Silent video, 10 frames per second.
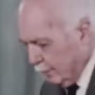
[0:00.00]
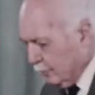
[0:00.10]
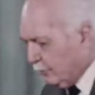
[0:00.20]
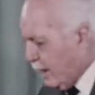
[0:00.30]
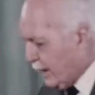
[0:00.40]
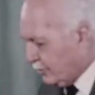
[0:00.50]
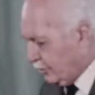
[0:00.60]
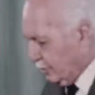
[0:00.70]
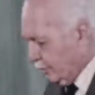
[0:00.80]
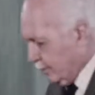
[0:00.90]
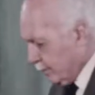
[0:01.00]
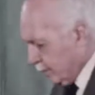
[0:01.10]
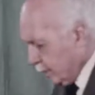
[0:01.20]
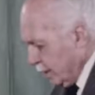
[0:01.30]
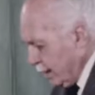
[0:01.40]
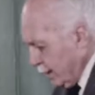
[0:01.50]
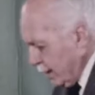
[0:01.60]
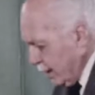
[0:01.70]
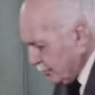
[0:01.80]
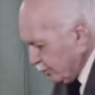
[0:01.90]
Refraction.
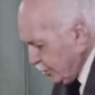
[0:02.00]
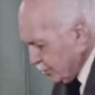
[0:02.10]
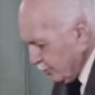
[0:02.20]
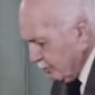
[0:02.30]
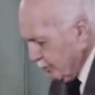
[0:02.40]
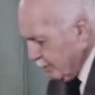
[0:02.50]
Here's a prism